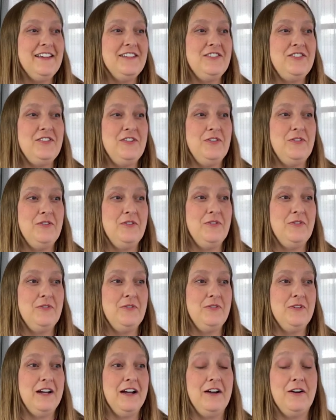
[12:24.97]

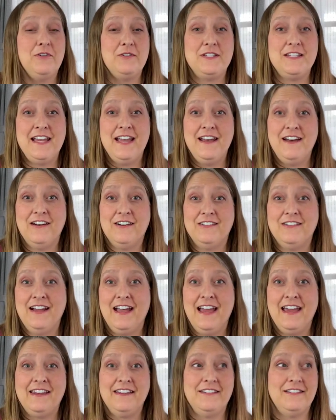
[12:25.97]
to a hotel
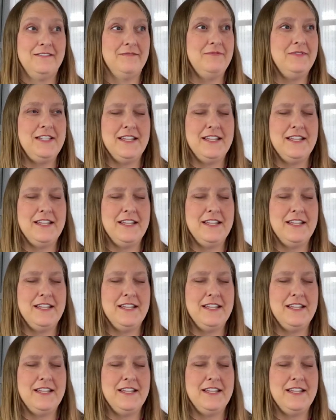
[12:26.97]
at a